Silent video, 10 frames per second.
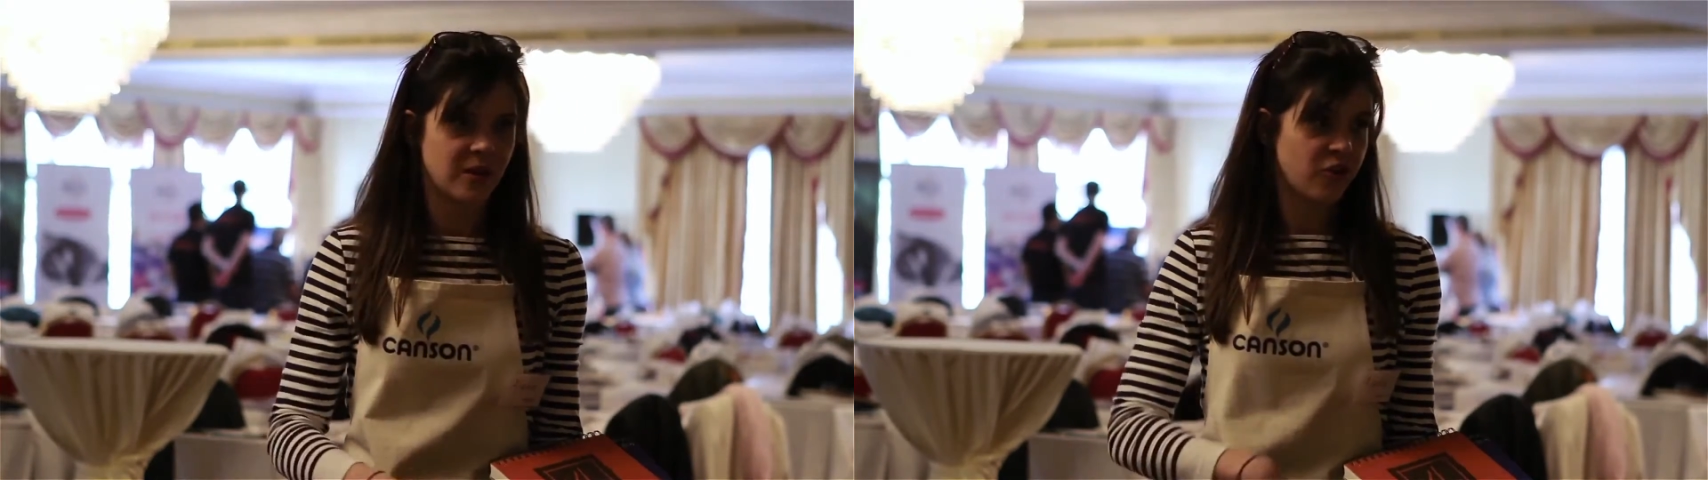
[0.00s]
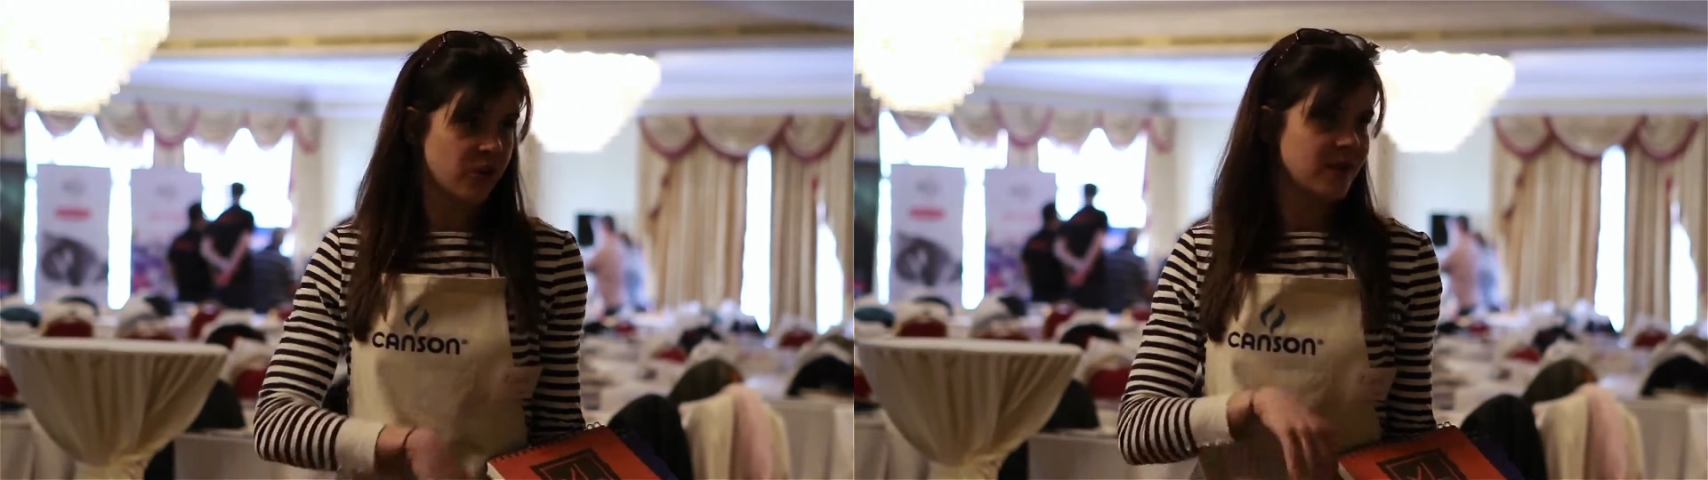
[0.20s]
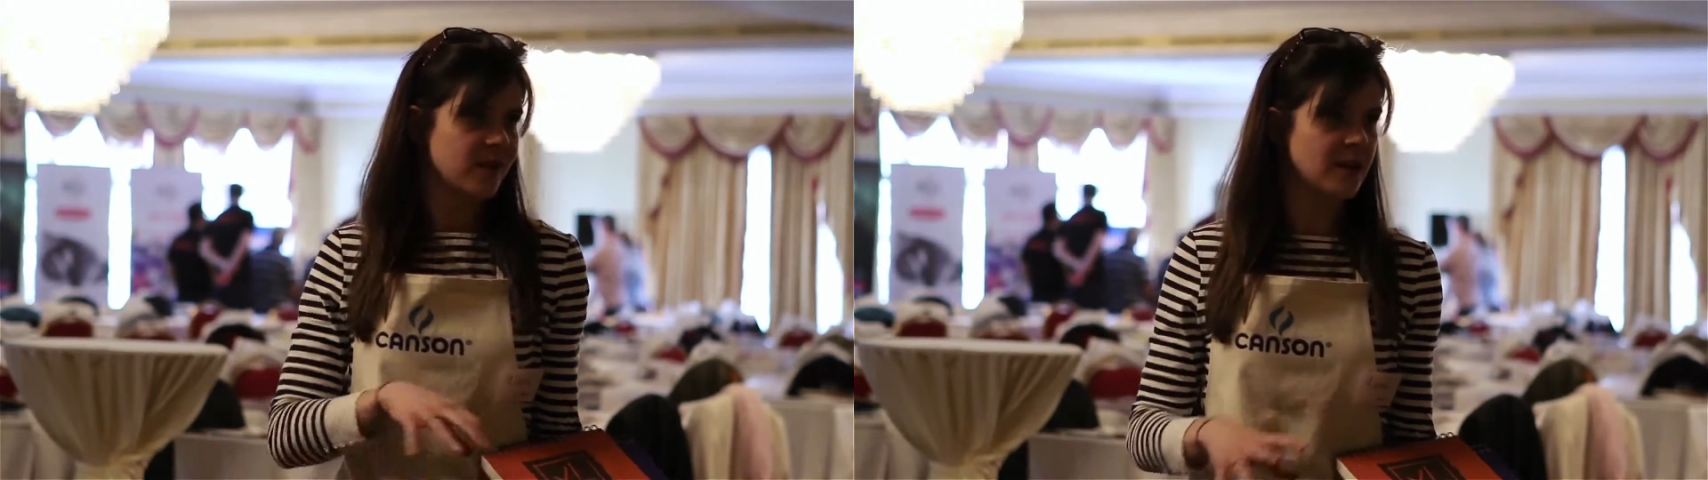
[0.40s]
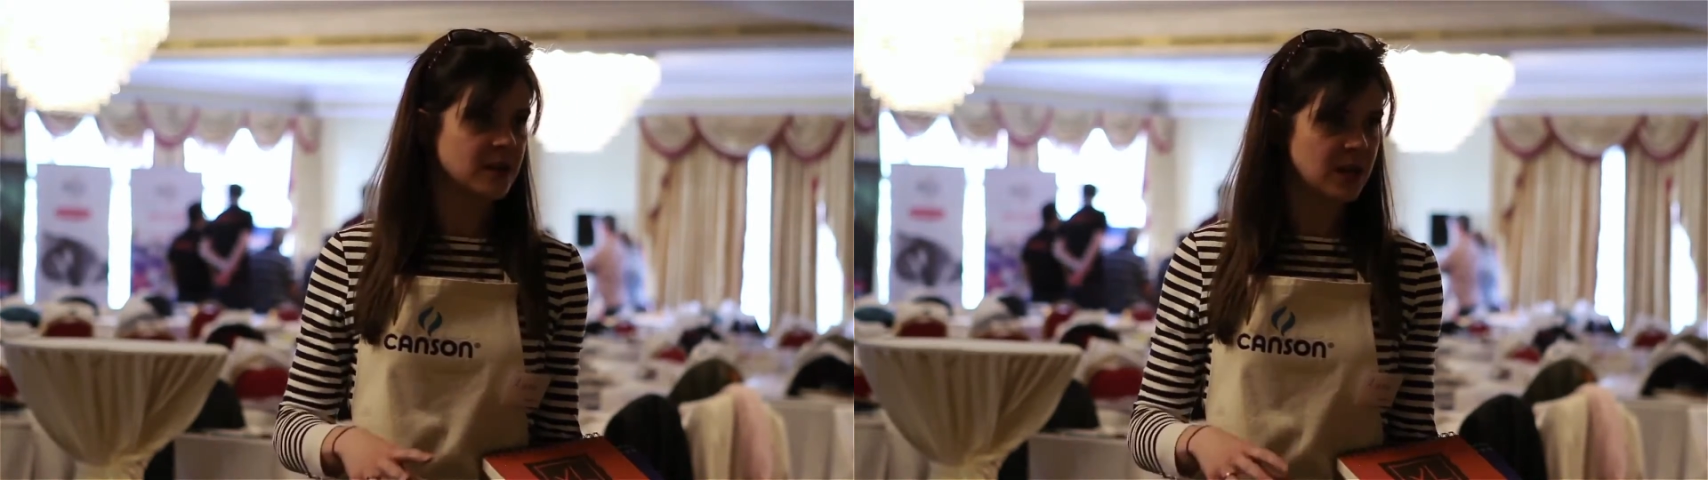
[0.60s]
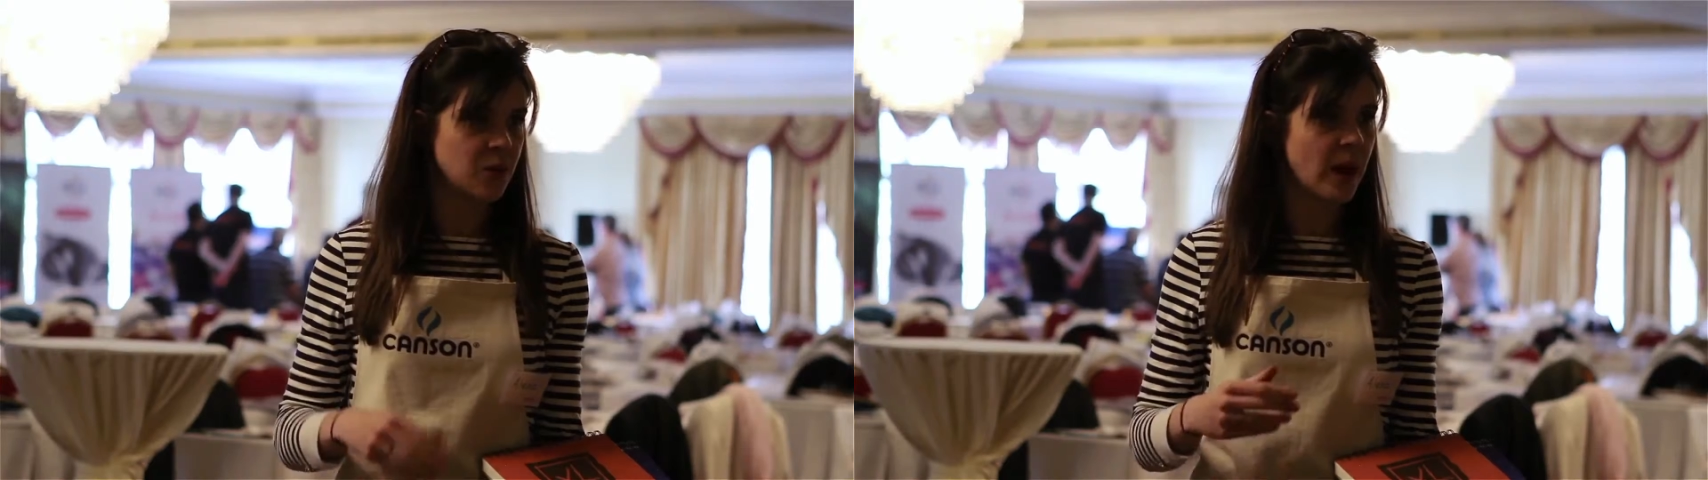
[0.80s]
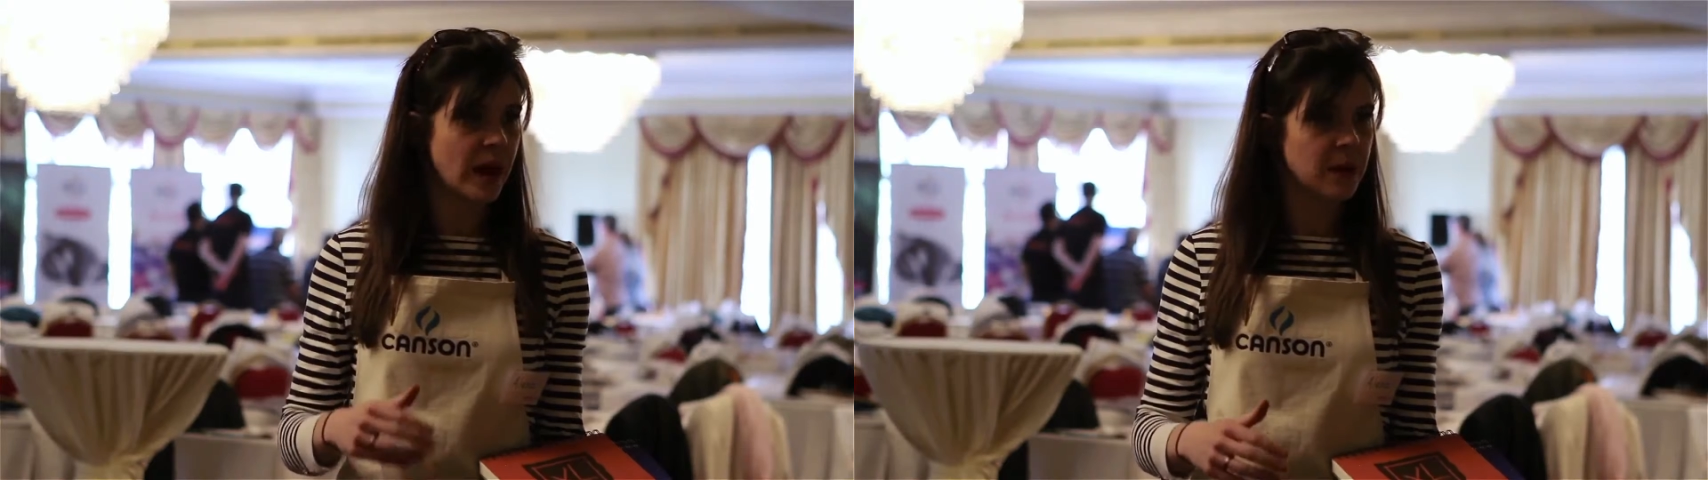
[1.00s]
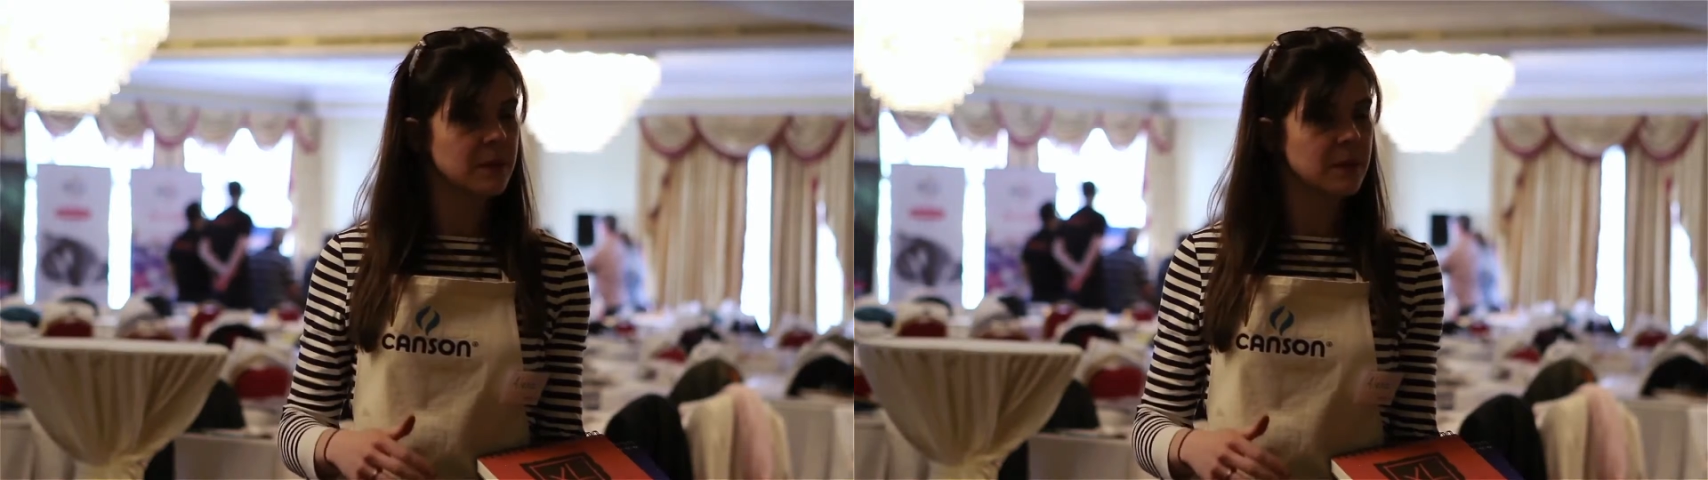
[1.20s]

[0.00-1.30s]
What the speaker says: that are just starting. Why?